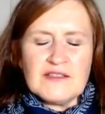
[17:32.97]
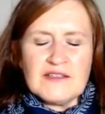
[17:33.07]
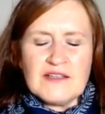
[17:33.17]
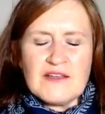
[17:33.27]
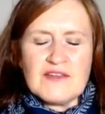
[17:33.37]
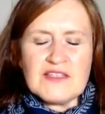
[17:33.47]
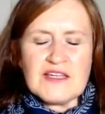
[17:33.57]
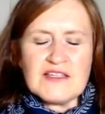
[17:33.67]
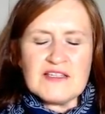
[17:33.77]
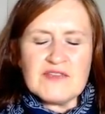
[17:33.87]
and the
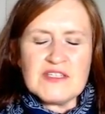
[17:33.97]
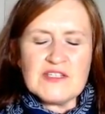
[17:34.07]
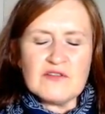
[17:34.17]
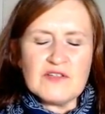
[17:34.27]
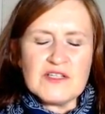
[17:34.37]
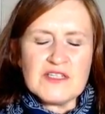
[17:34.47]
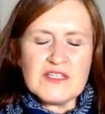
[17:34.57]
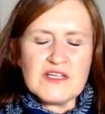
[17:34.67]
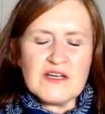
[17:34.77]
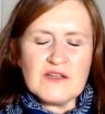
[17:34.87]
sense of stillness at
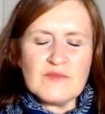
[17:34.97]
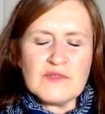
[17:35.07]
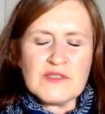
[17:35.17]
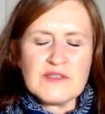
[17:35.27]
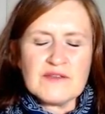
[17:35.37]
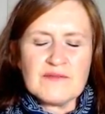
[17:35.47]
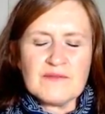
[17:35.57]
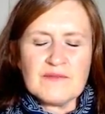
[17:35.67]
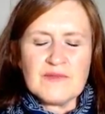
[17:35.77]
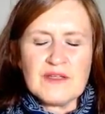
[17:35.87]
times
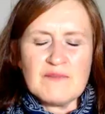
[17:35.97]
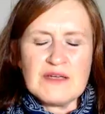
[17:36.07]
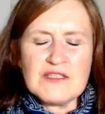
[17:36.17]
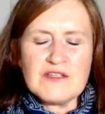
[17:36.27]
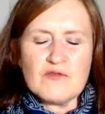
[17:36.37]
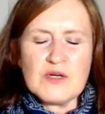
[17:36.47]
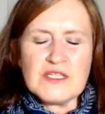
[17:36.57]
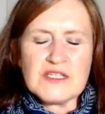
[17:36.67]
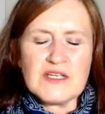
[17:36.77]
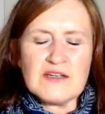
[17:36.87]
in the midst of
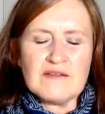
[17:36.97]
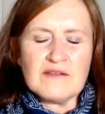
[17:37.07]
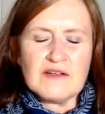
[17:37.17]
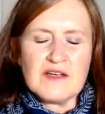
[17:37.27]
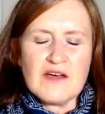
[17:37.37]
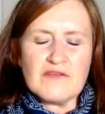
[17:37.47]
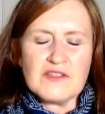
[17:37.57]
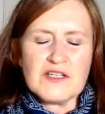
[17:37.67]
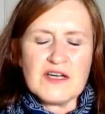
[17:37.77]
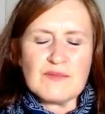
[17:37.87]
winter, and at other
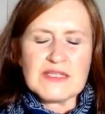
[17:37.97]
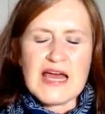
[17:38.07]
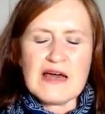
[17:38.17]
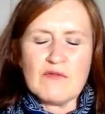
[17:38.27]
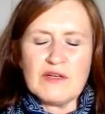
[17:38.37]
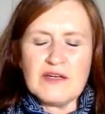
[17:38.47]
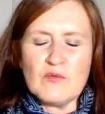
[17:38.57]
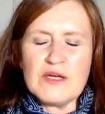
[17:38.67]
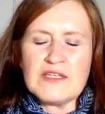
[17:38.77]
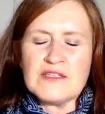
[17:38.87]
times howling
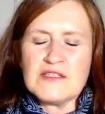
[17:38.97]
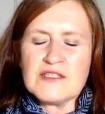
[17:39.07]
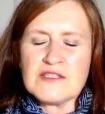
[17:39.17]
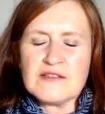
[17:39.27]
winds,